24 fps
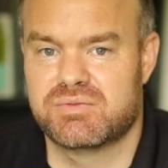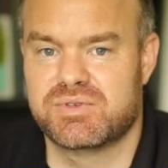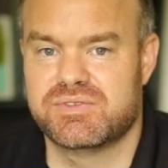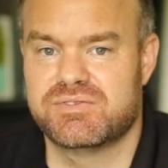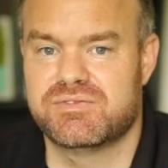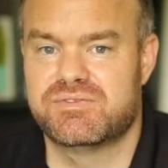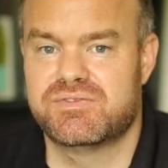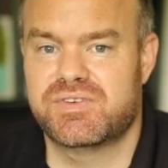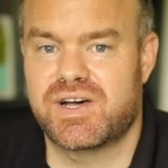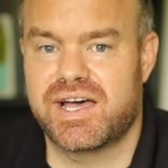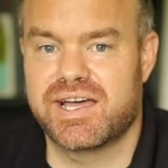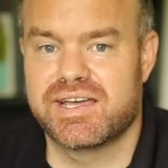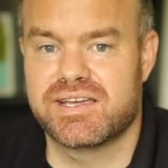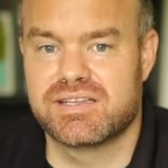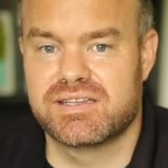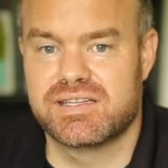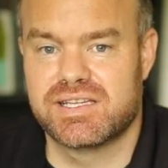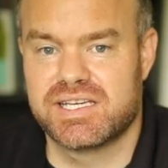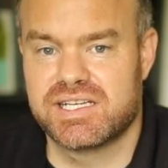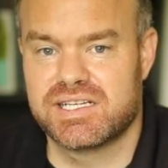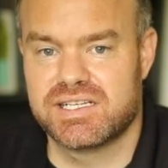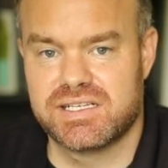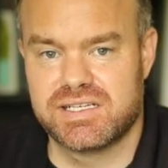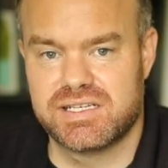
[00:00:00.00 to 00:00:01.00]
We've
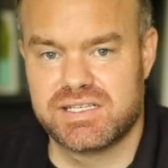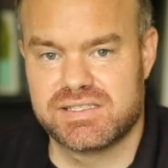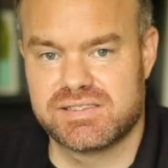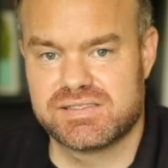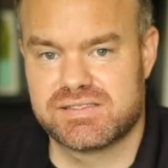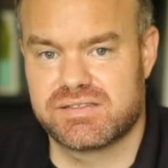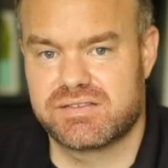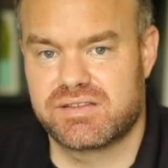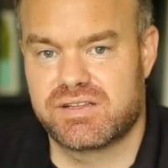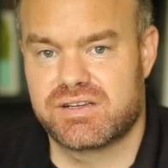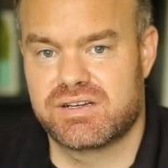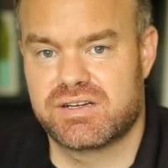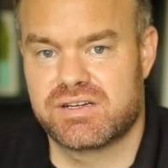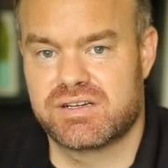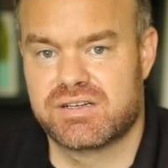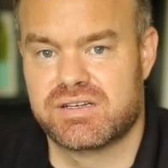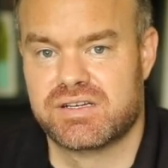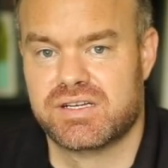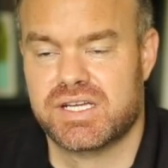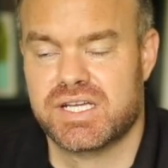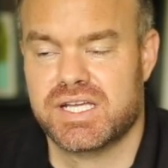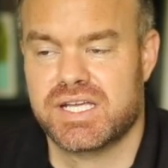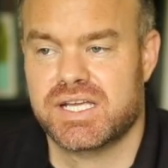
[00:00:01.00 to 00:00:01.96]
violated His law,